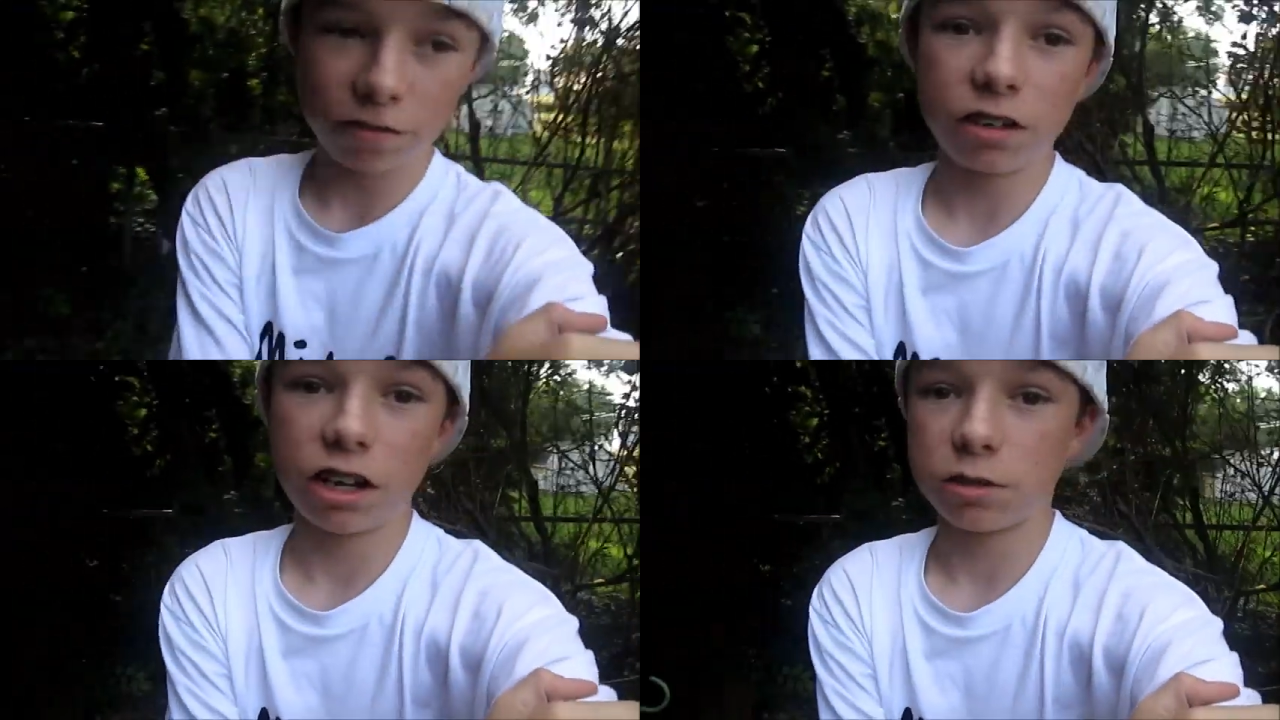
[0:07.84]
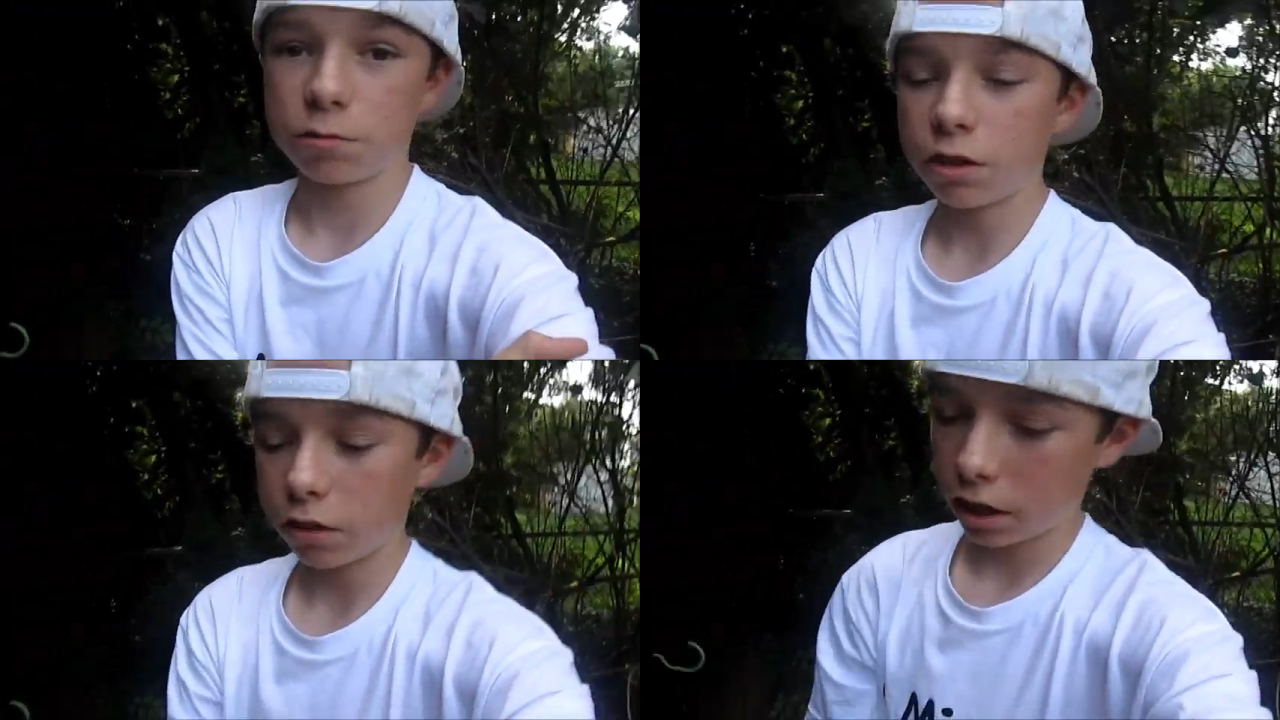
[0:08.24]
if you guys are
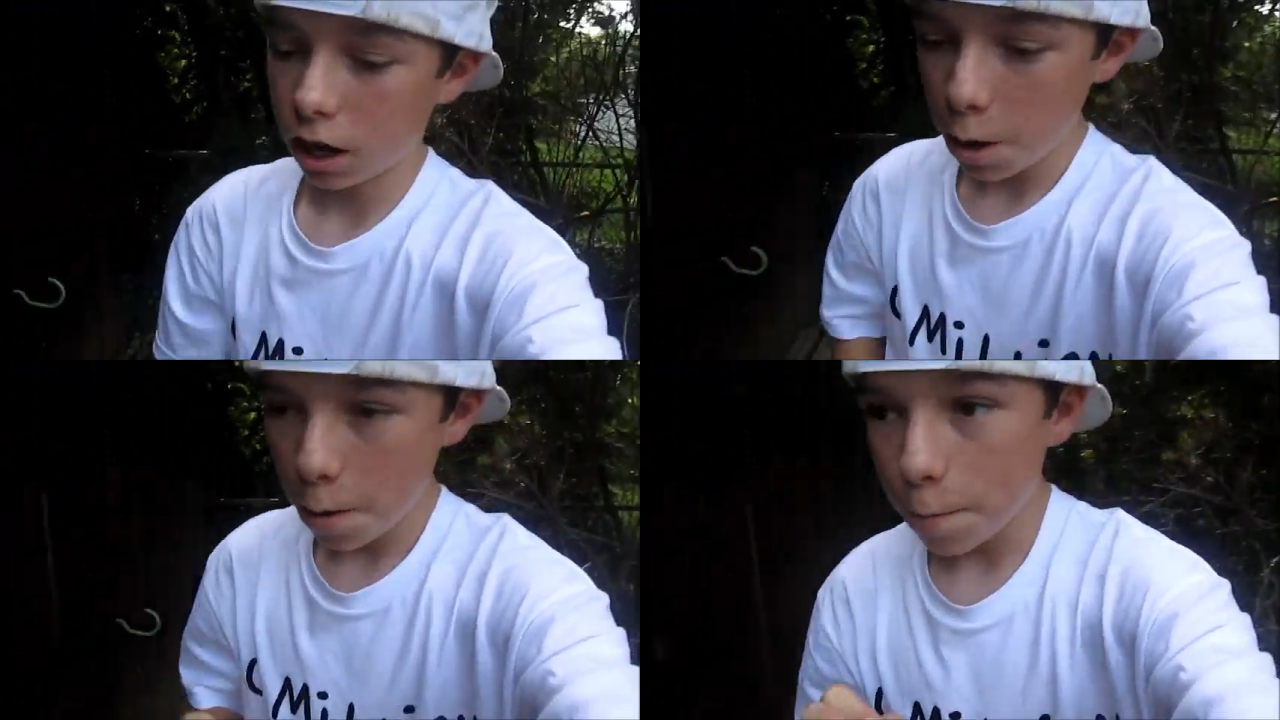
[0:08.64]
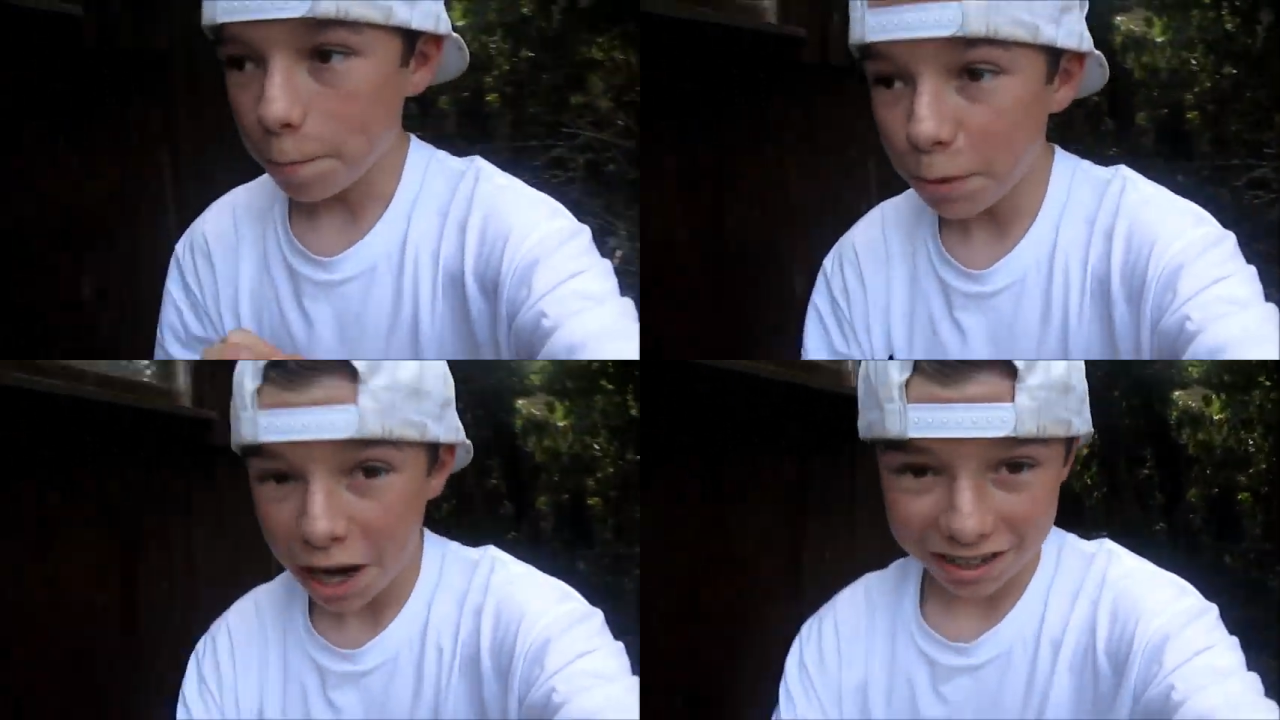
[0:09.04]
wondering.
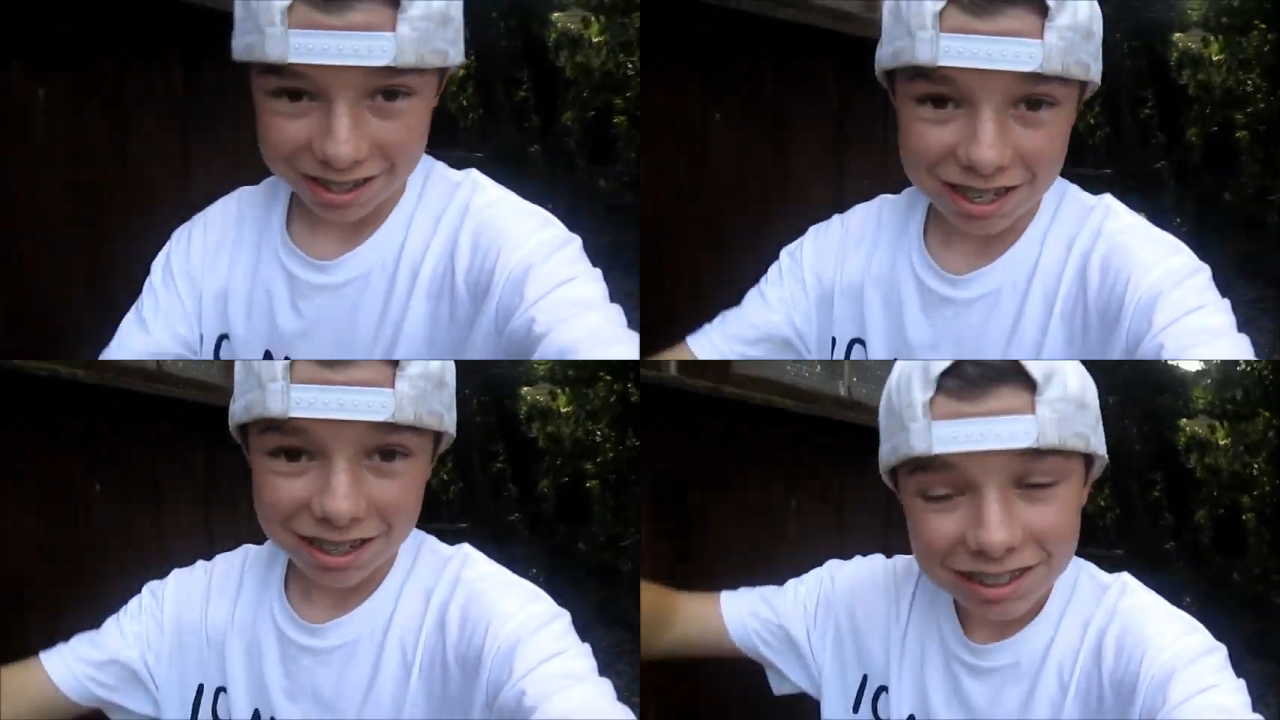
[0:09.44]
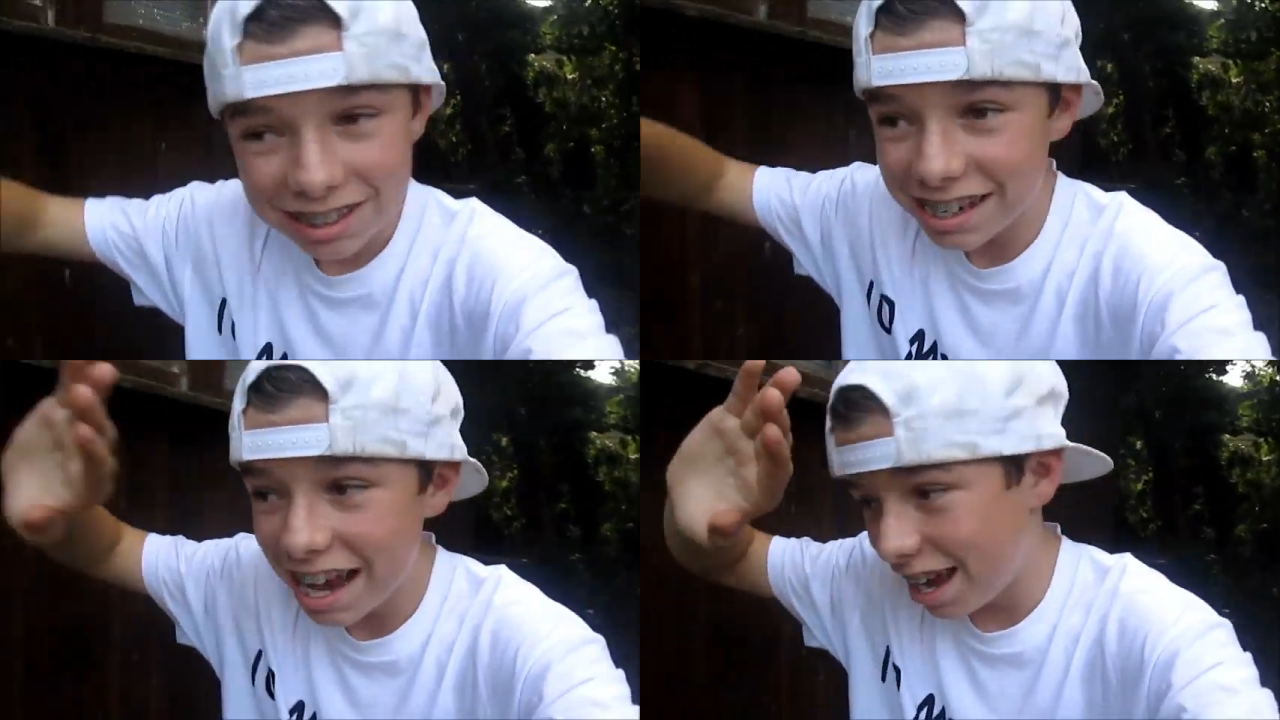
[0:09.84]
But
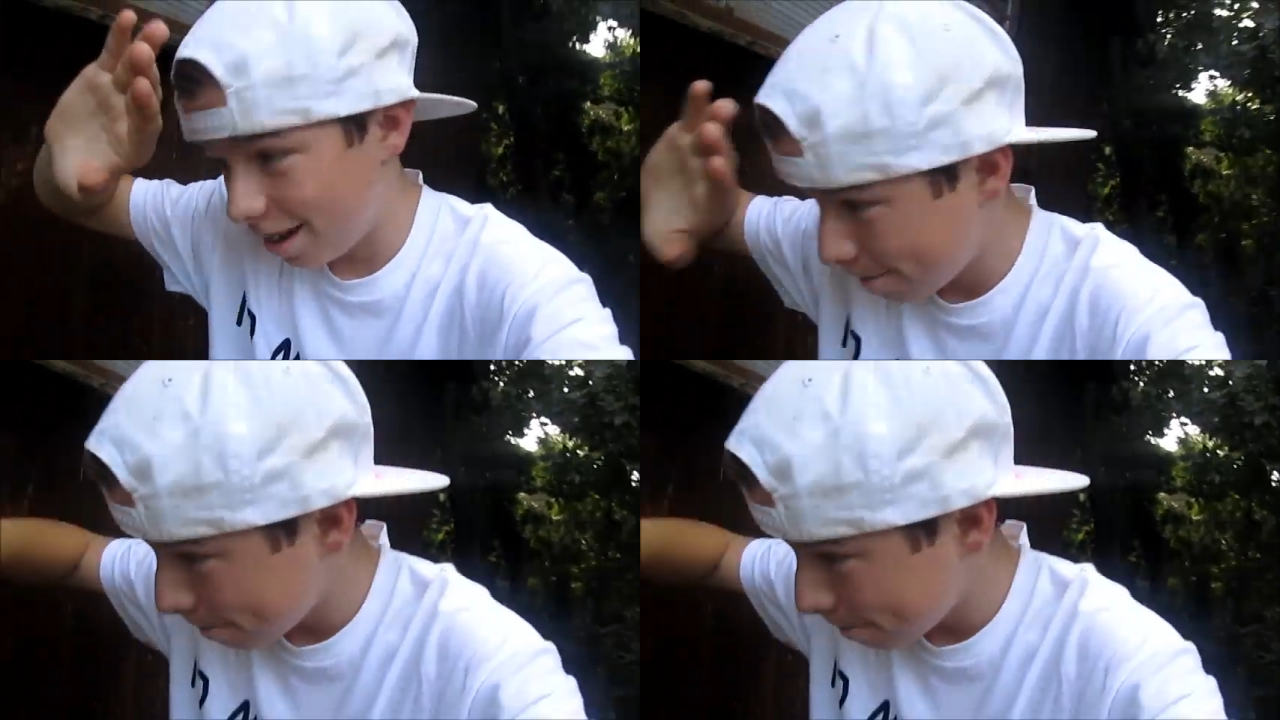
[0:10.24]
today,